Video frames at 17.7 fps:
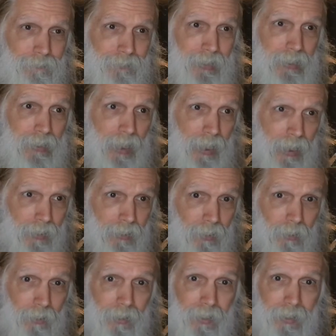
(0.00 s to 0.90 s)
The
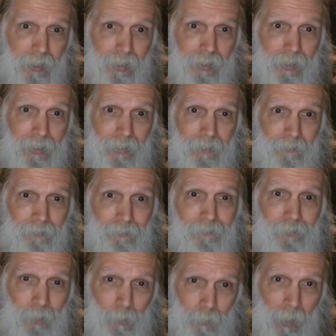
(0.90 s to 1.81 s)
diagnosis?
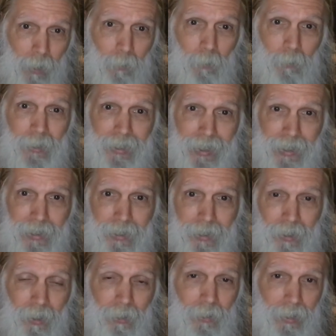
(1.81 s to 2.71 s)
You probably guessed
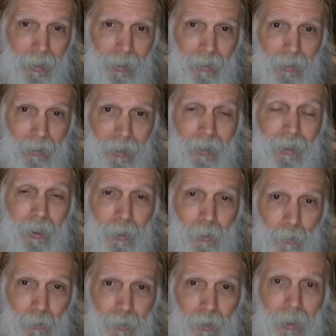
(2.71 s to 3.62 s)
it already
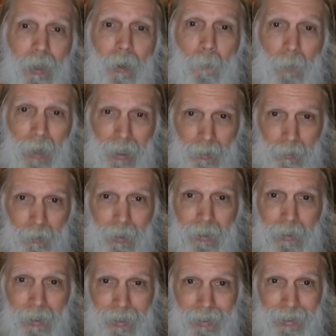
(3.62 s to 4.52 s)
acute
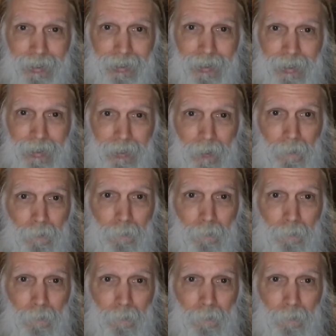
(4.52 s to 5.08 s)
pancreatitis.